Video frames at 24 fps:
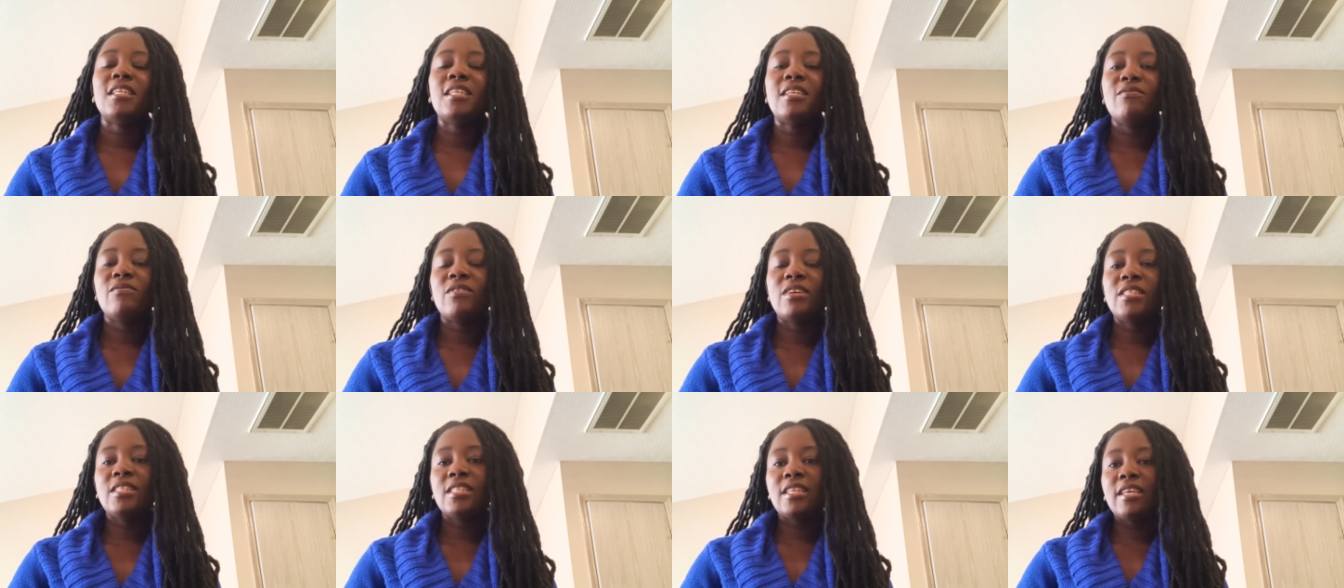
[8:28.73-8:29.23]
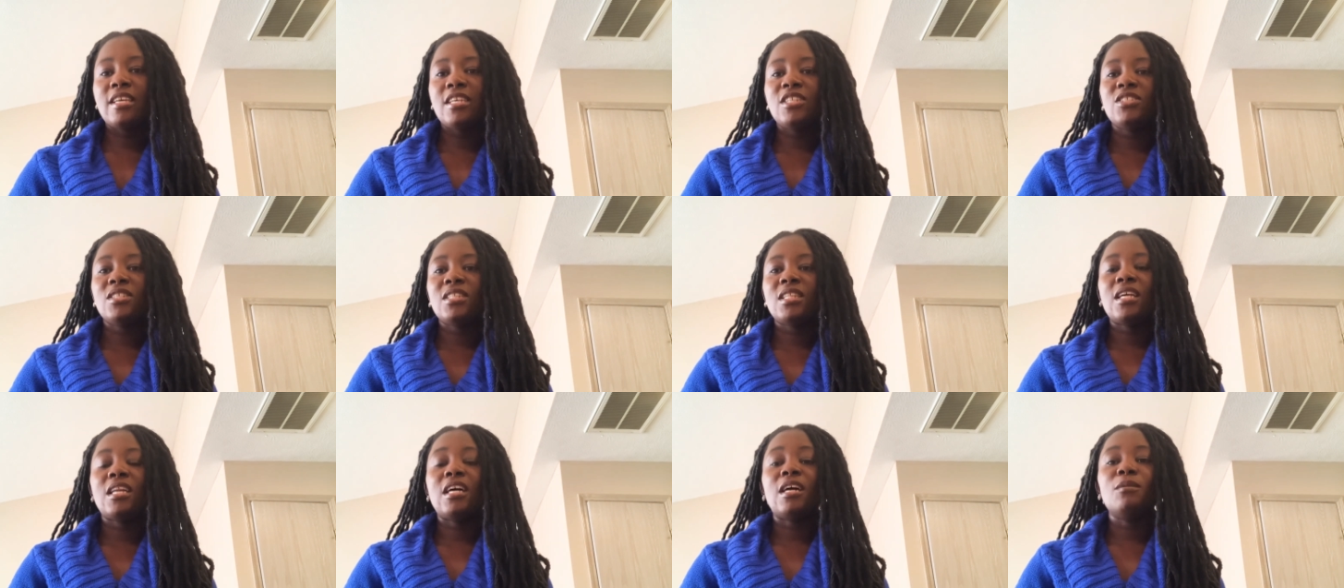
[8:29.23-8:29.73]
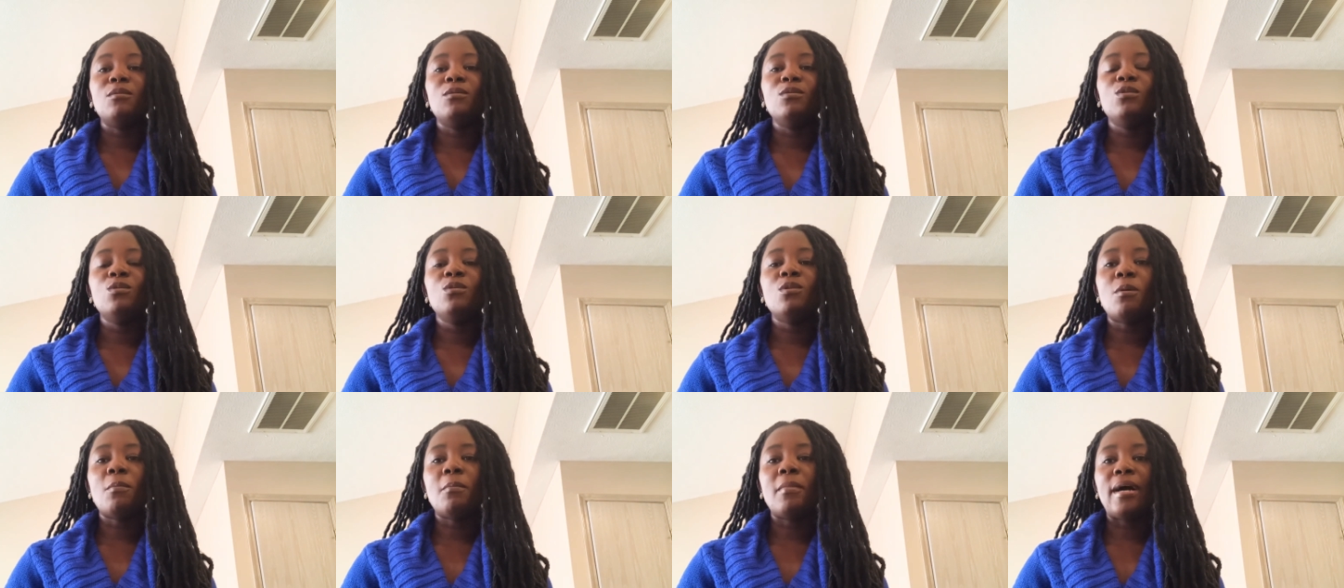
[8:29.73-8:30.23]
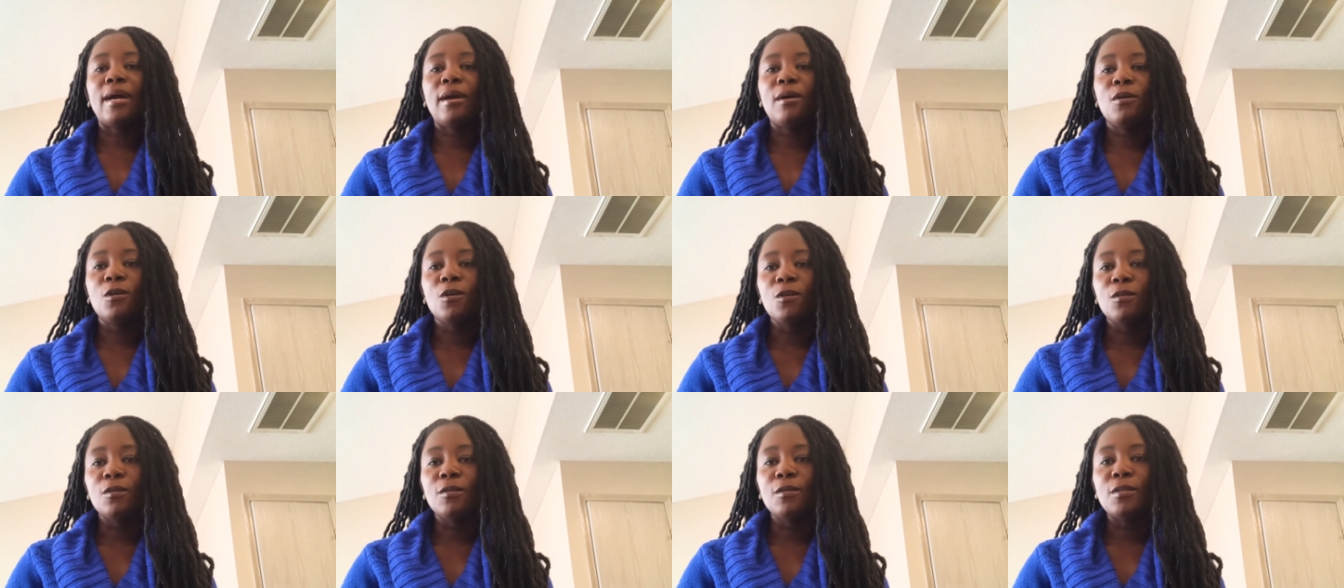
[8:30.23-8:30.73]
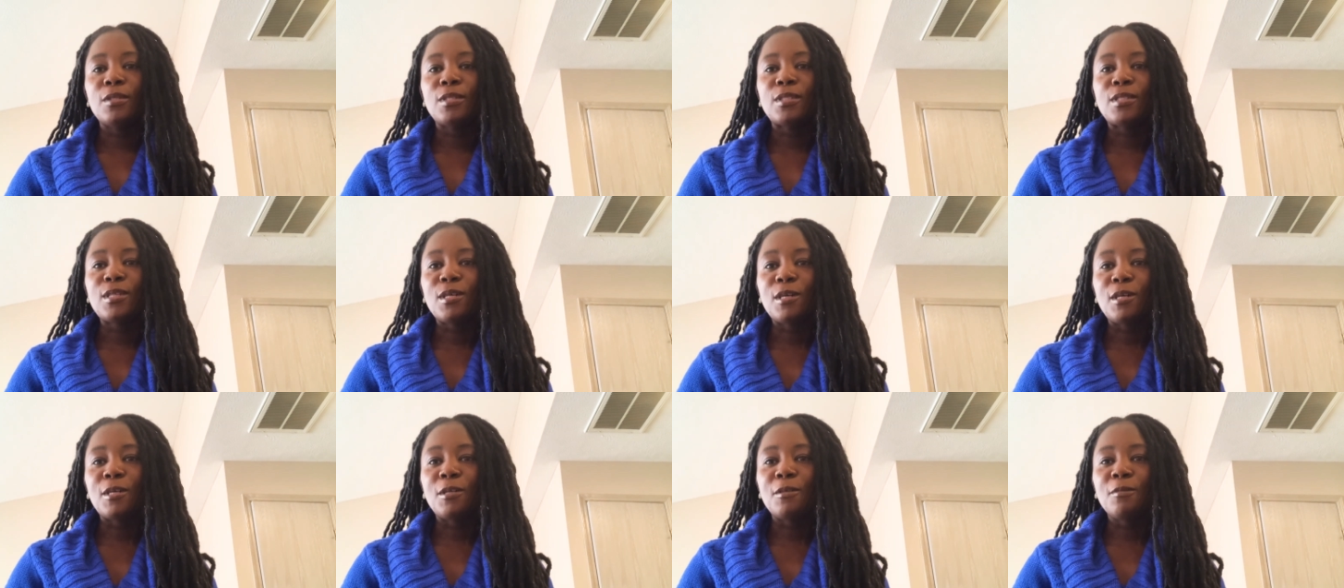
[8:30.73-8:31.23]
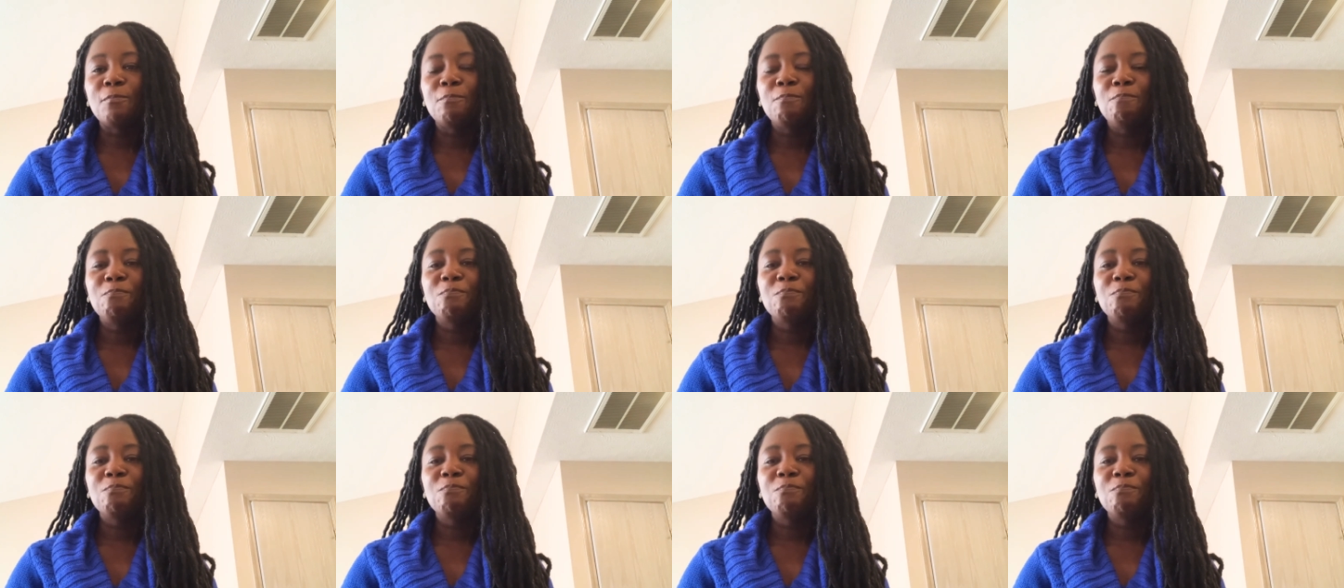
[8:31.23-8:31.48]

investigation that I will do on my own. So